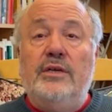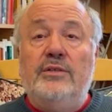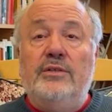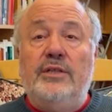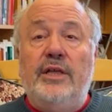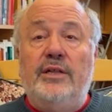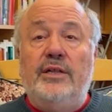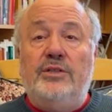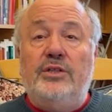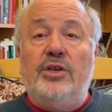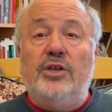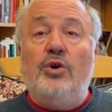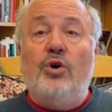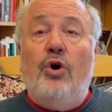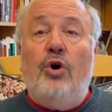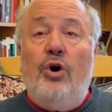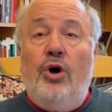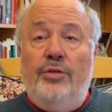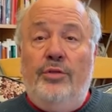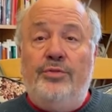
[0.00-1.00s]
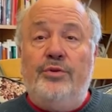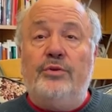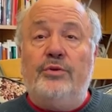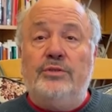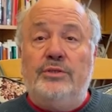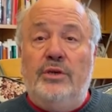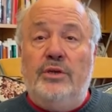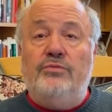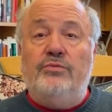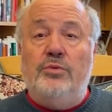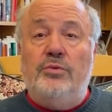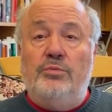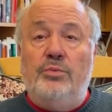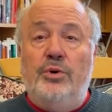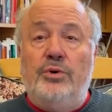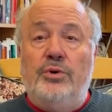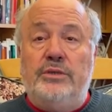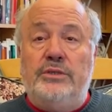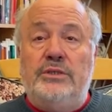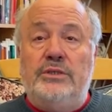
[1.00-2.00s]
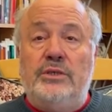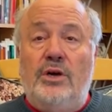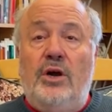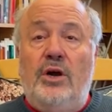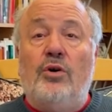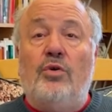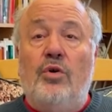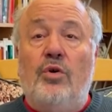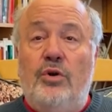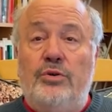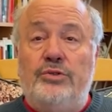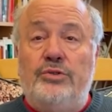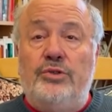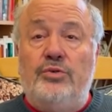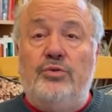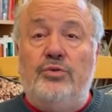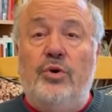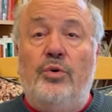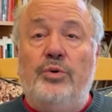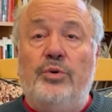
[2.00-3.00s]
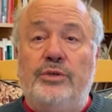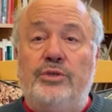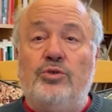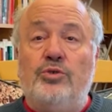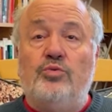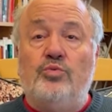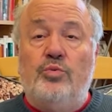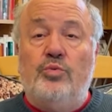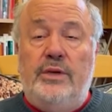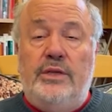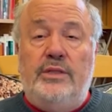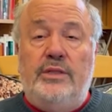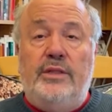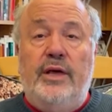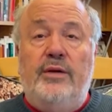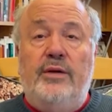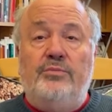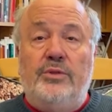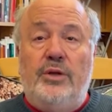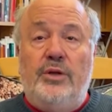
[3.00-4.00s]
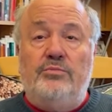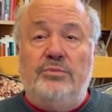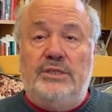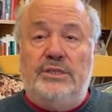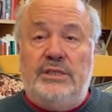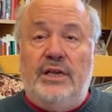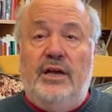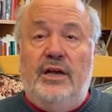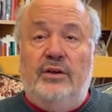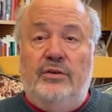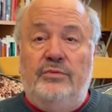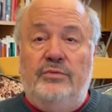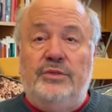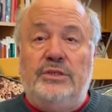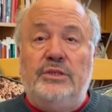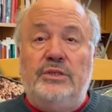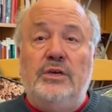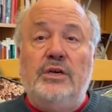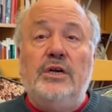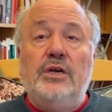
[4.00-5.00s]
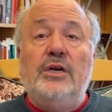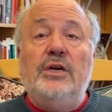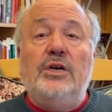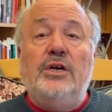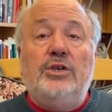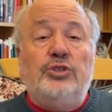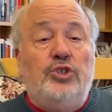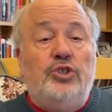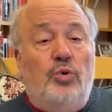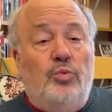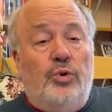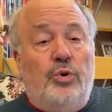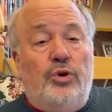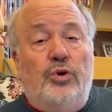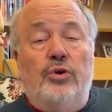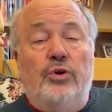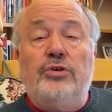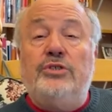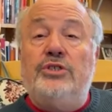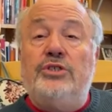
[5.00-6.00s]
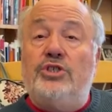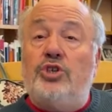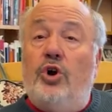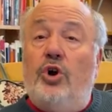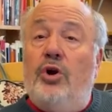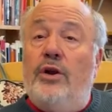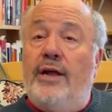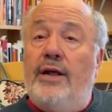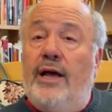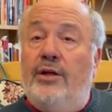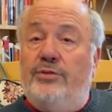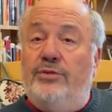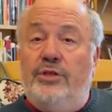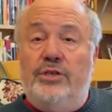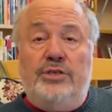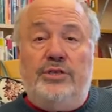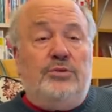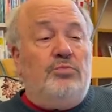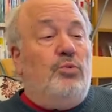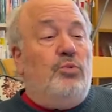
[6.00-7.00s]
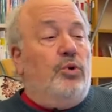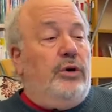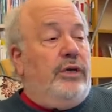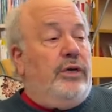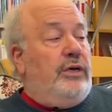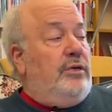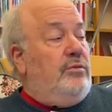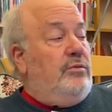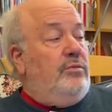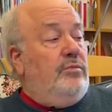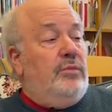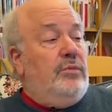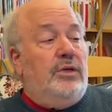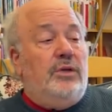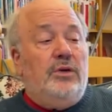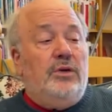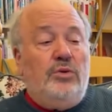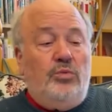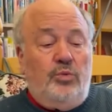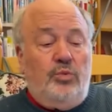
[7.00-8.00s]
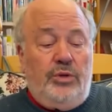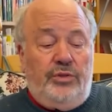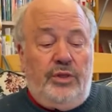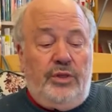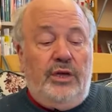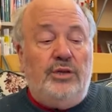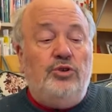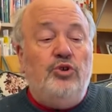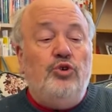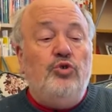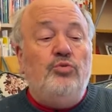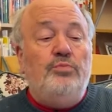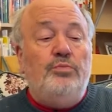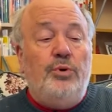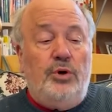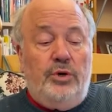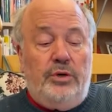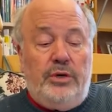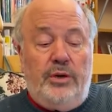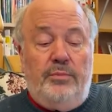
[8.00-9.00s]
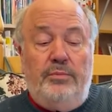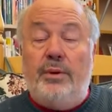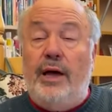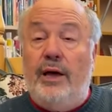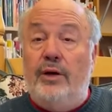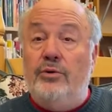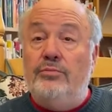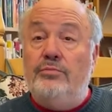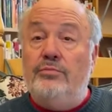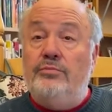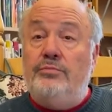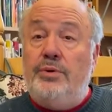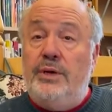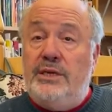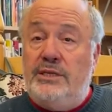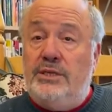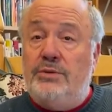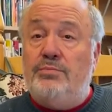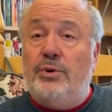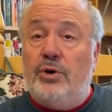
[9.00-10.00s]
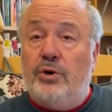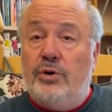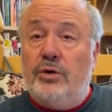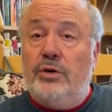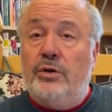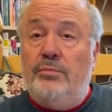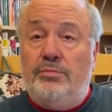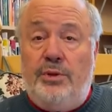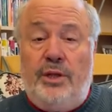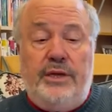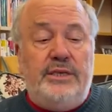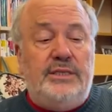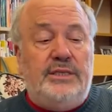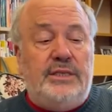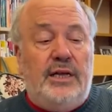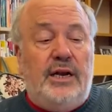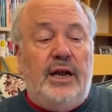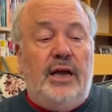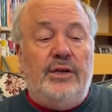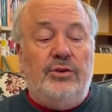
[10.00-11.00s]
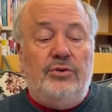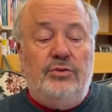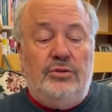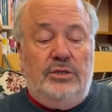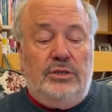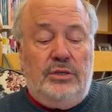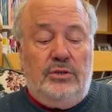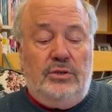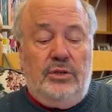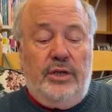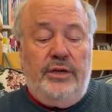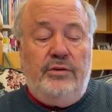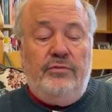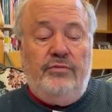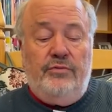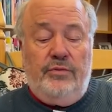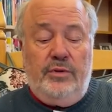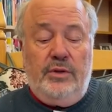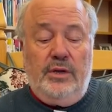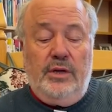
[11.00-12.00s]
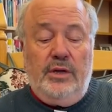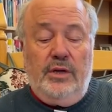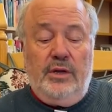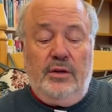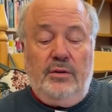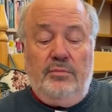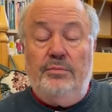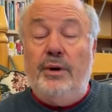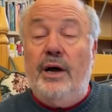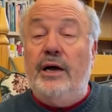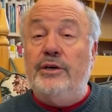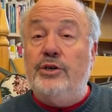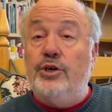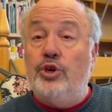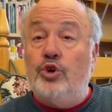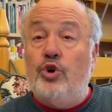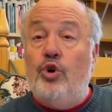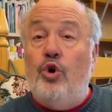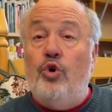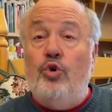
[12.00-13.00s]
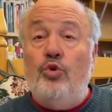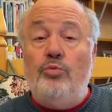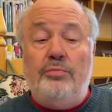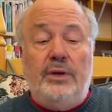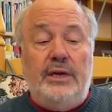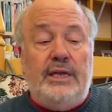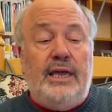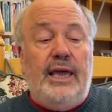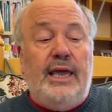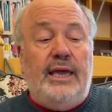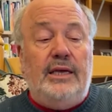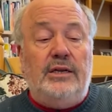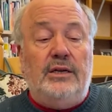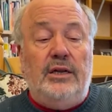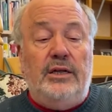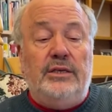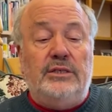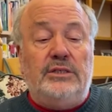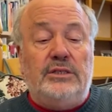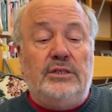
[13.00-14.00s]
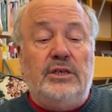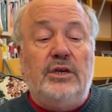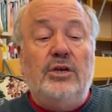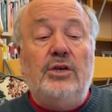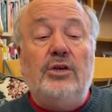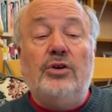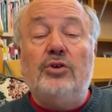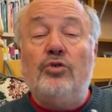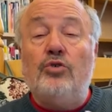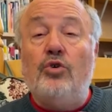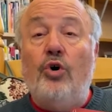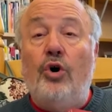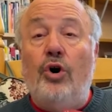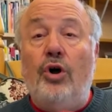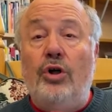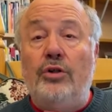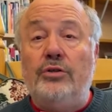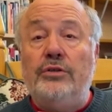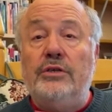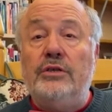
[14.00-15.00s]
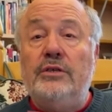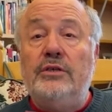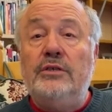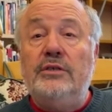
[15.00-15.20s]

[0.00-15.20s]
that the authors of the books are also going to read them themselves. So we're going to start out this morning with a new book about Pittsburgh, a place that I used to live, by Nicole McCandless, called